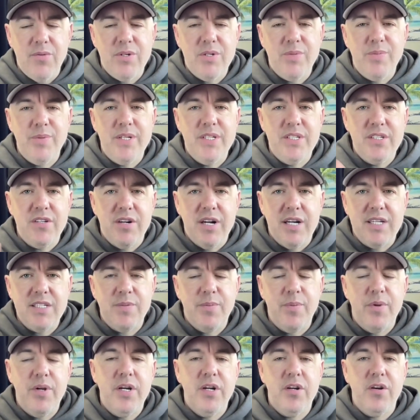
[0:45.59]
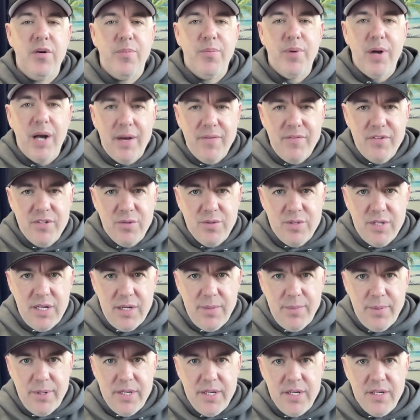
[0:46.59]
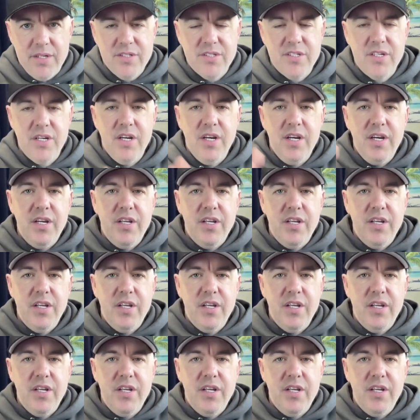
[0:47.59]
which means you're not splitting your profits with anybody else.